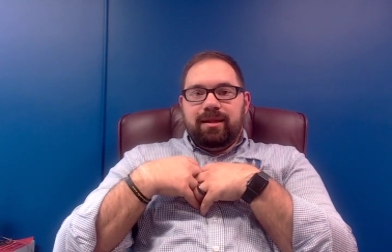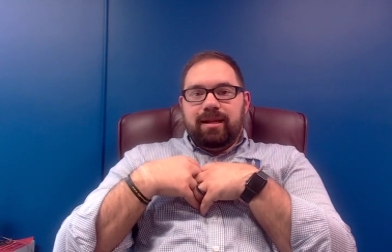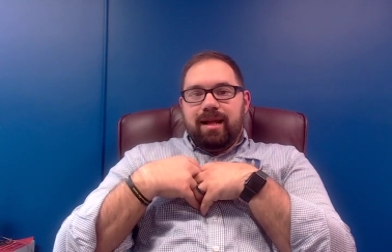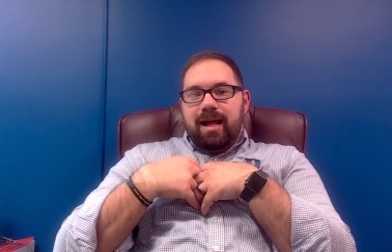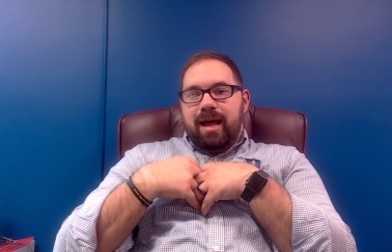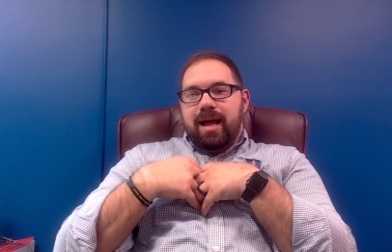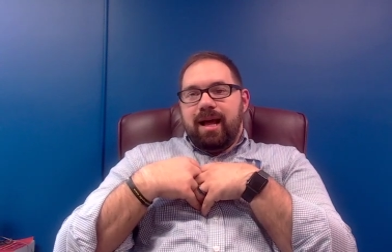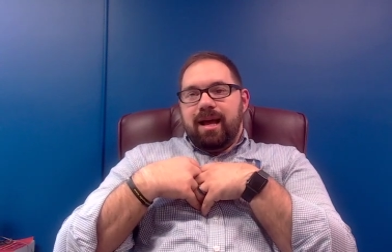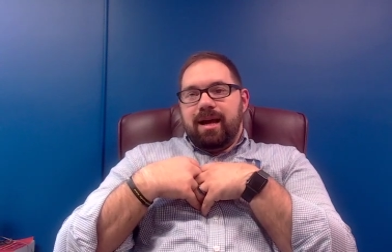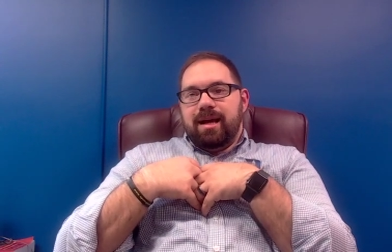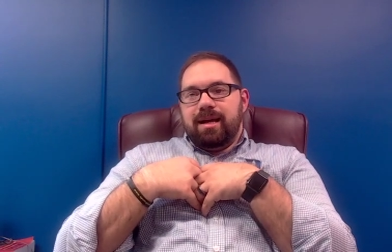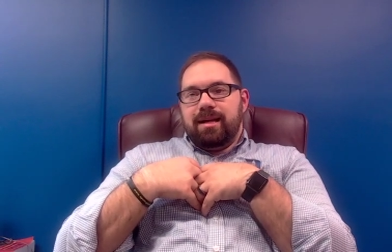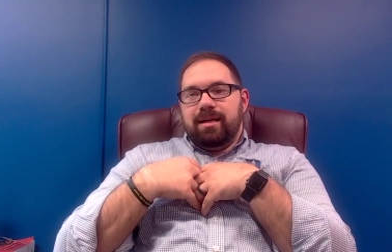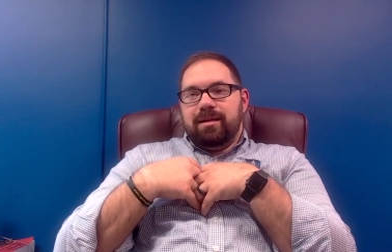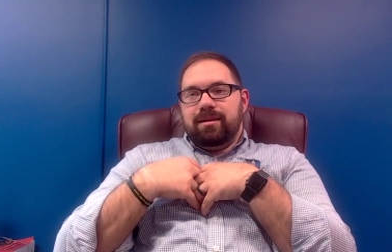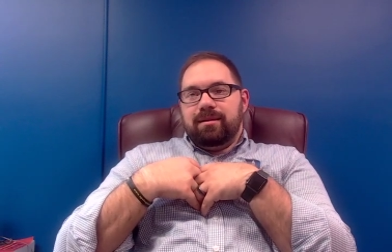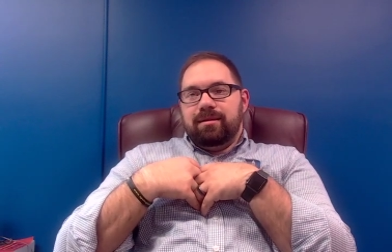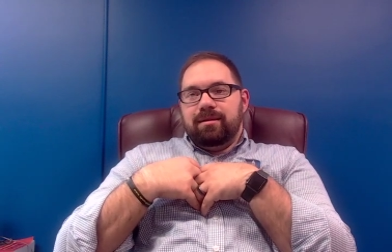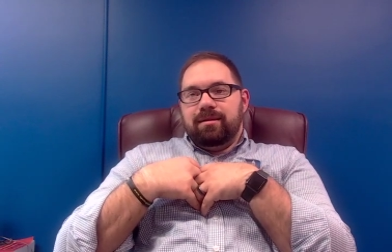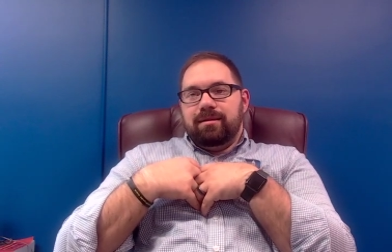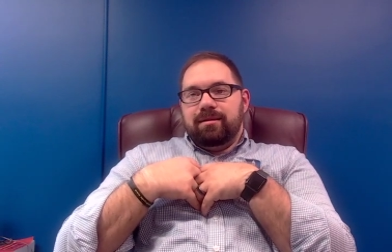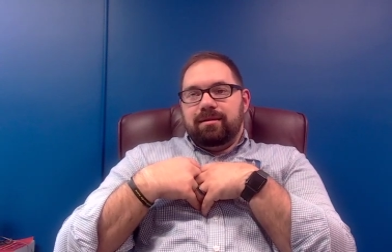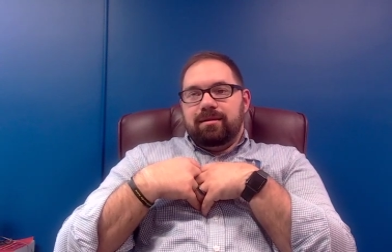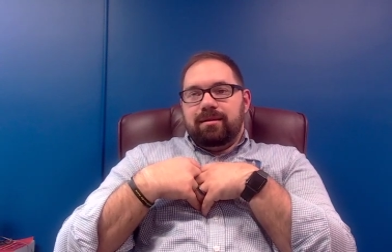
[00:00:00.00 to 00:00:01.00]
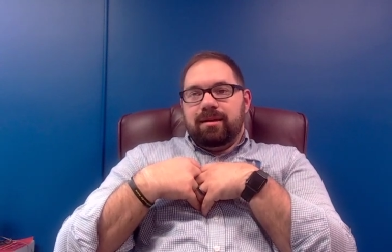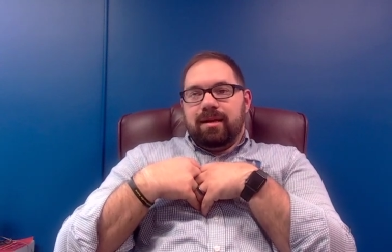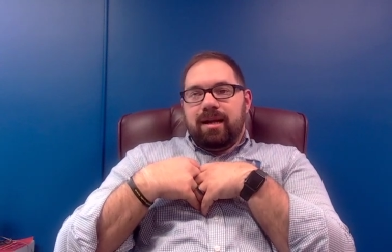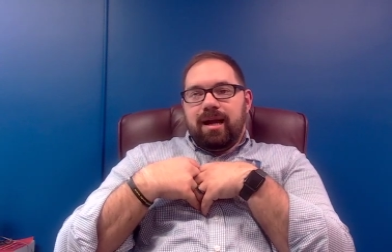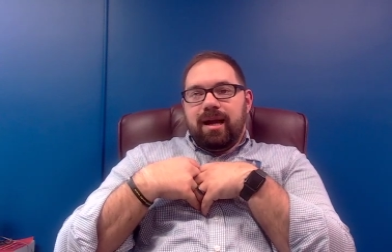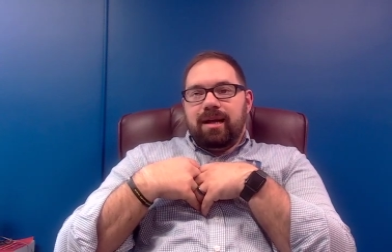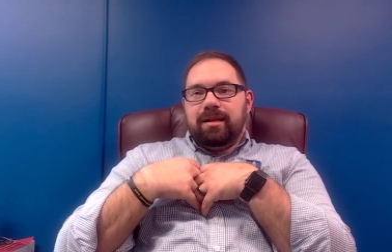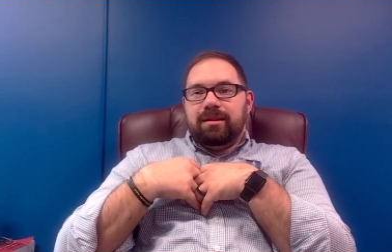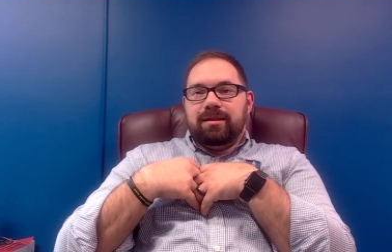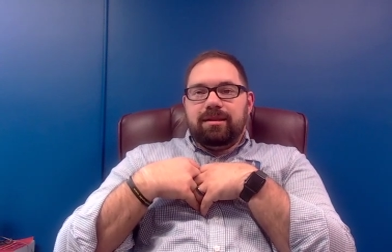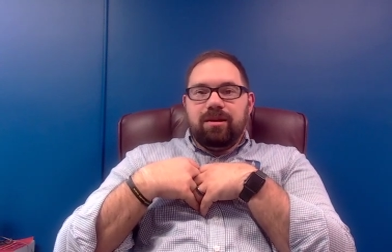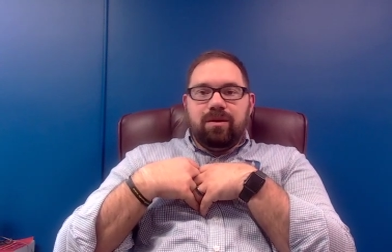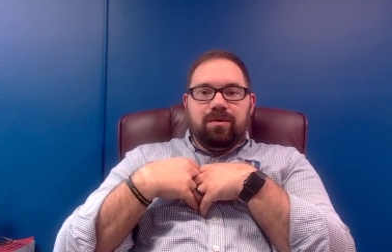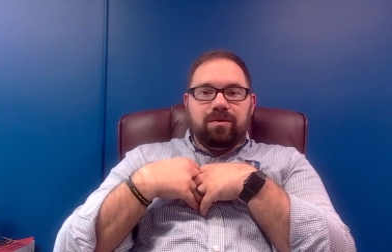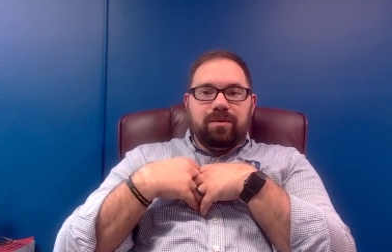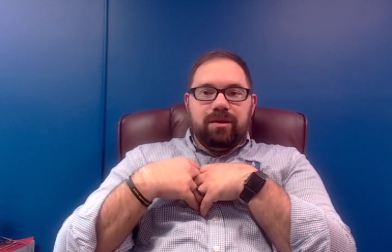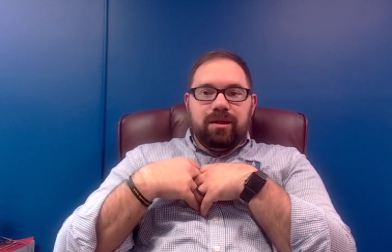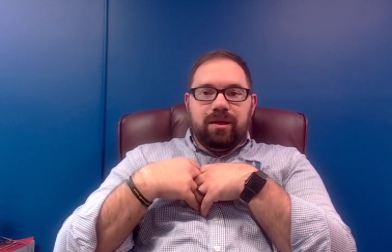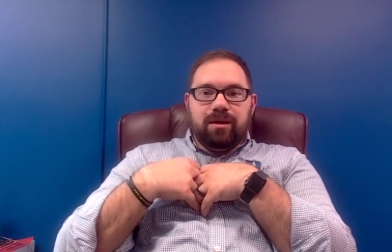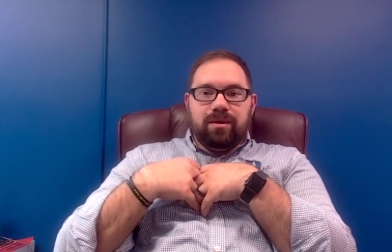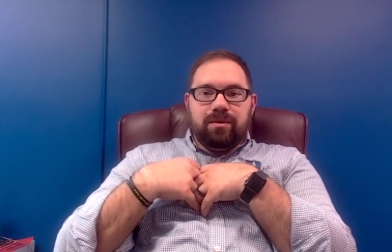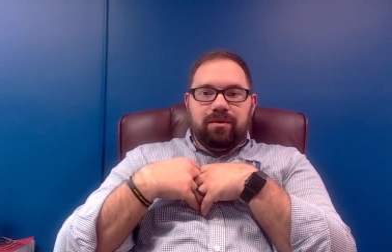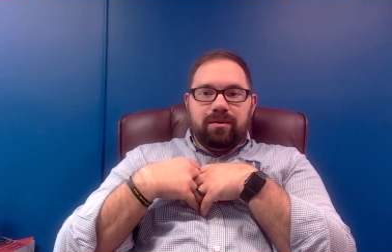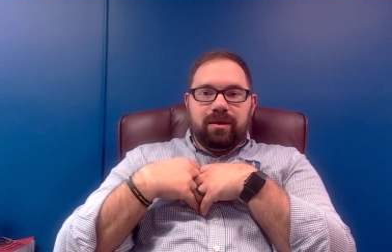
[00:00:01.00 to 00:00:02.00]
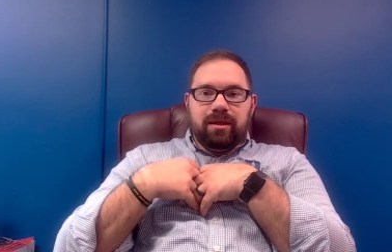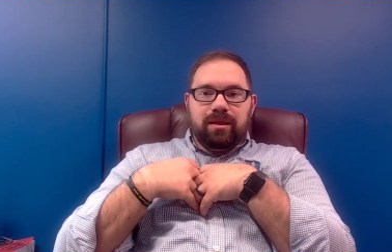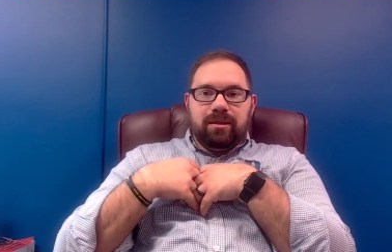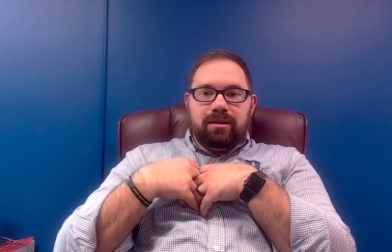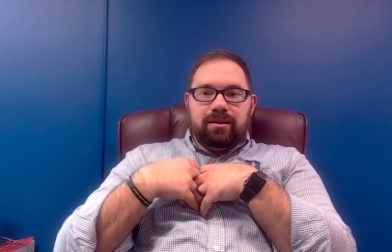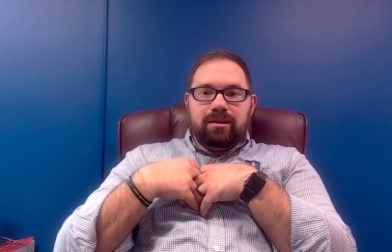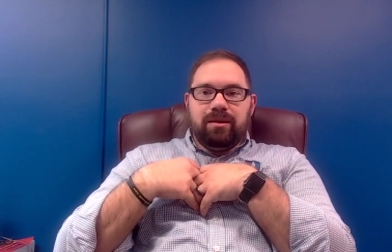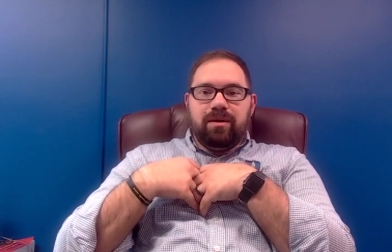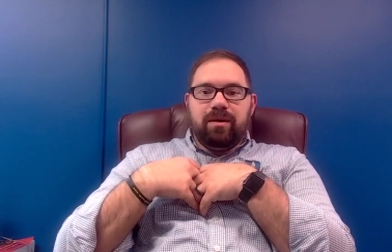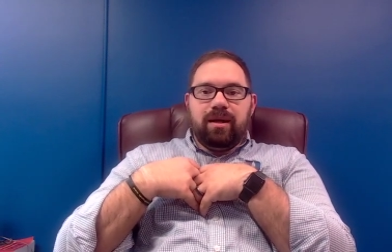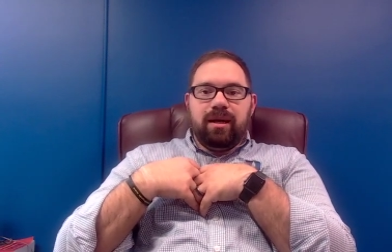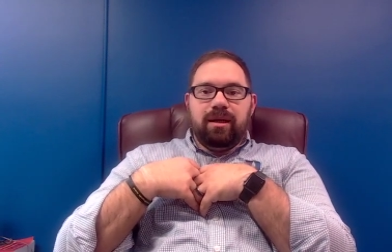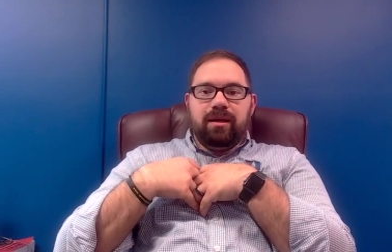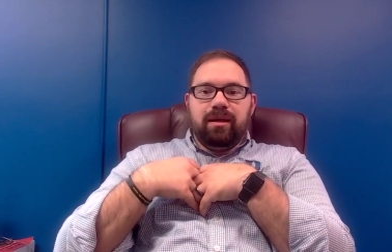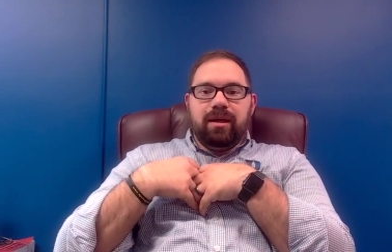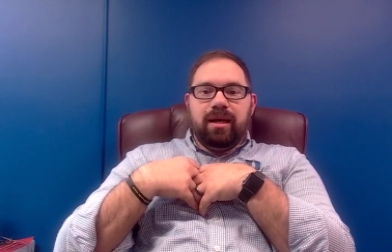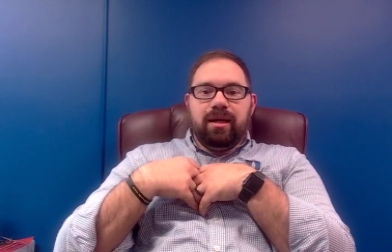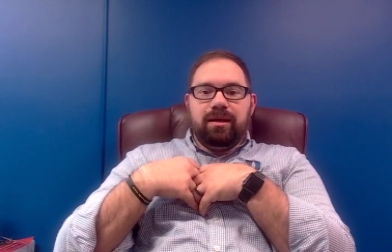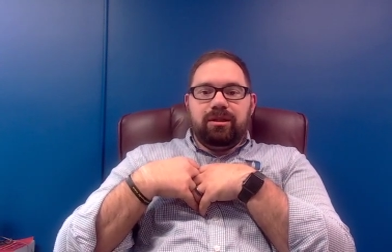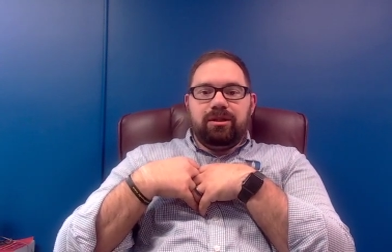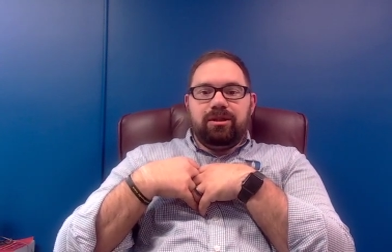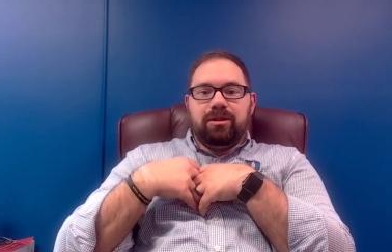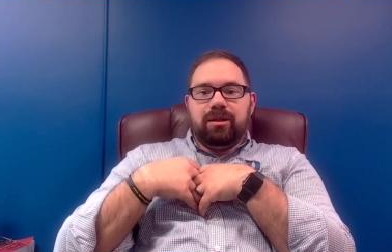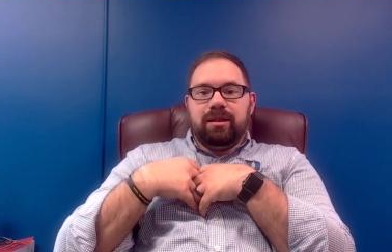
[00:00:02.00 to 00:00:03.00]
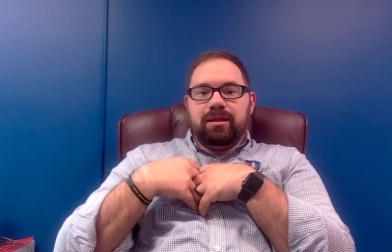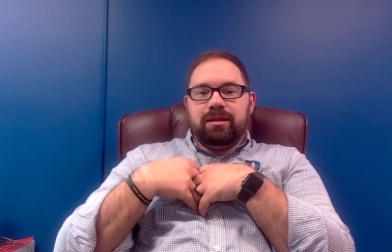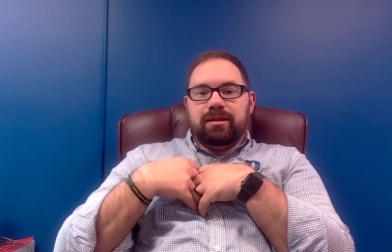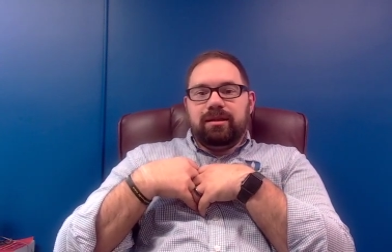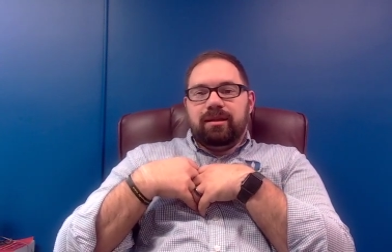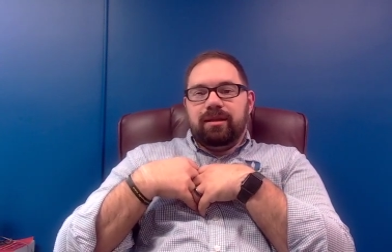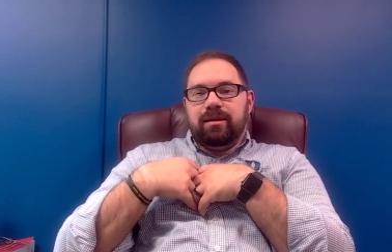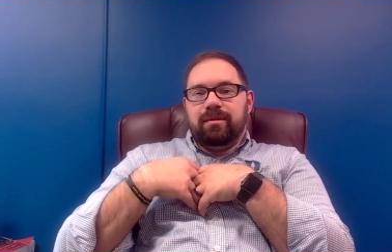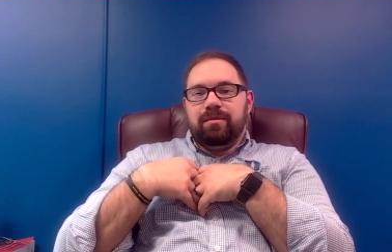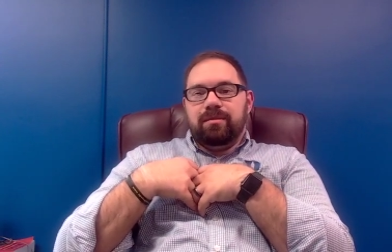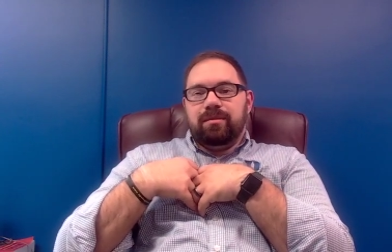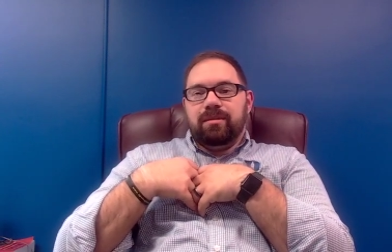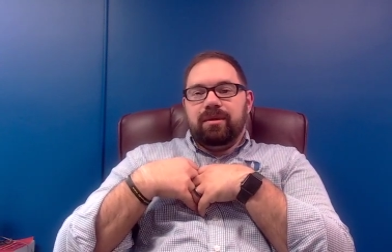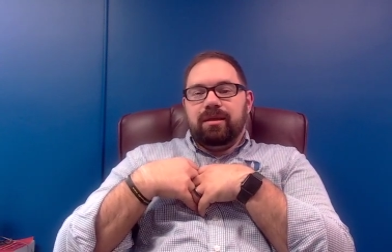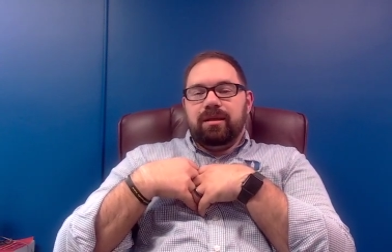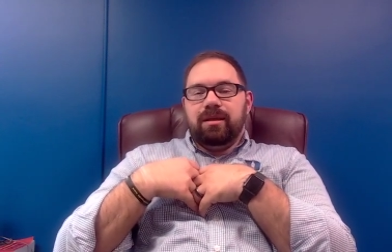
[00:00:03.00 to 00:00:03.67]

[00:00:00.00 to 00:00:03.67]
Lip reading: I don't know, and so I trust Him